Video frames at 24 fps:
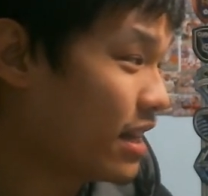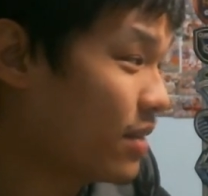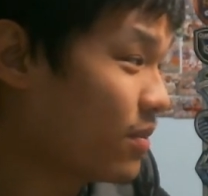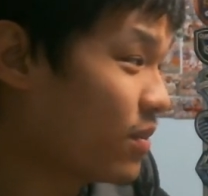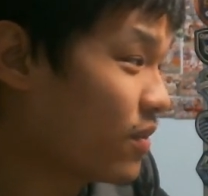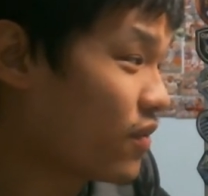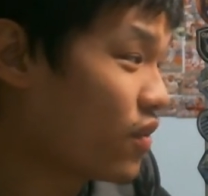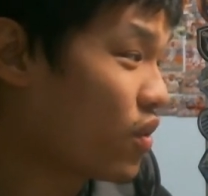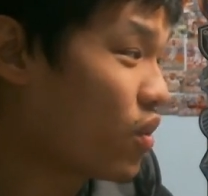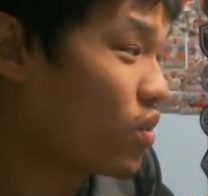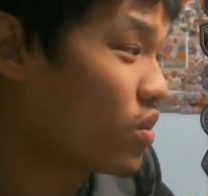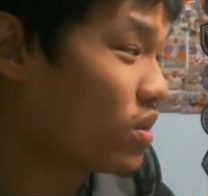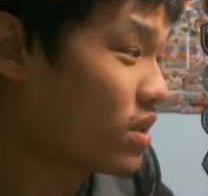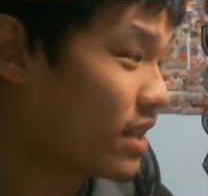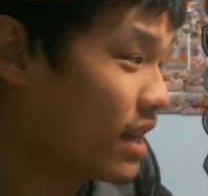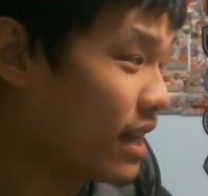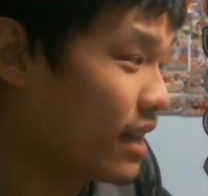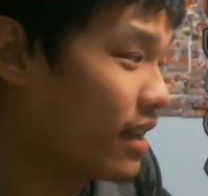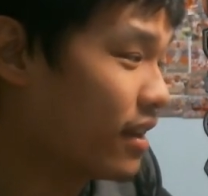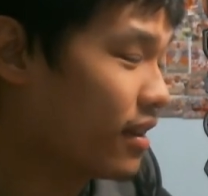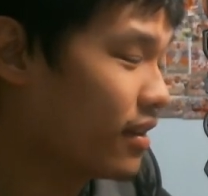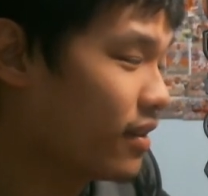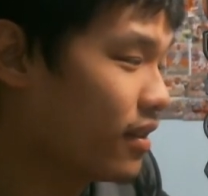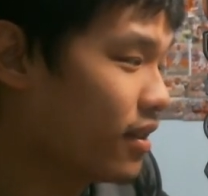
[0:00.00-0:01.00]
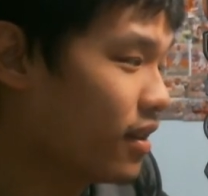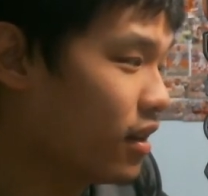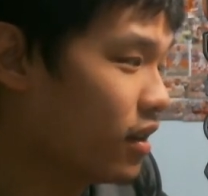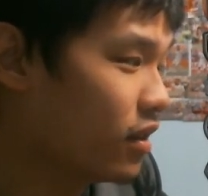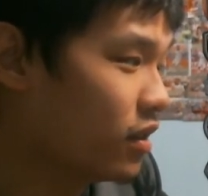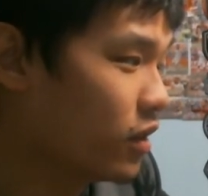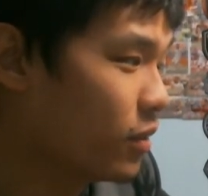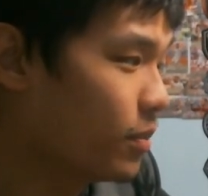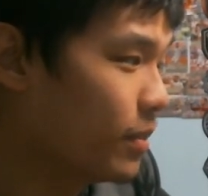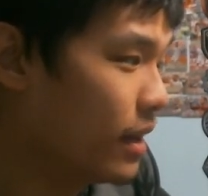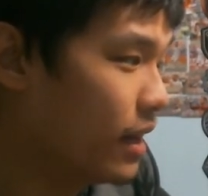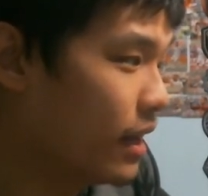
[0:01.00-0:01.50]
of course, getting
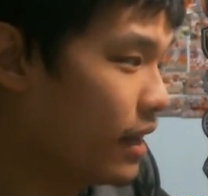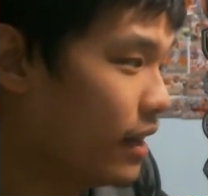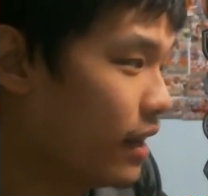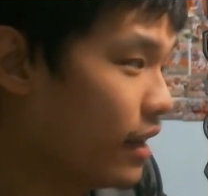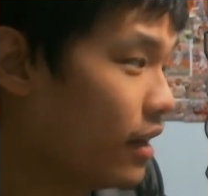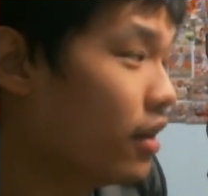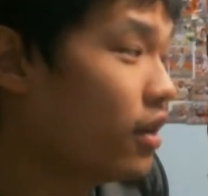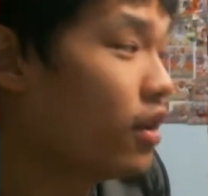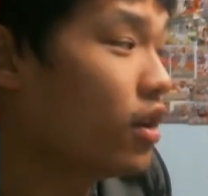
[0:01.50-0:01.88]
eliminated.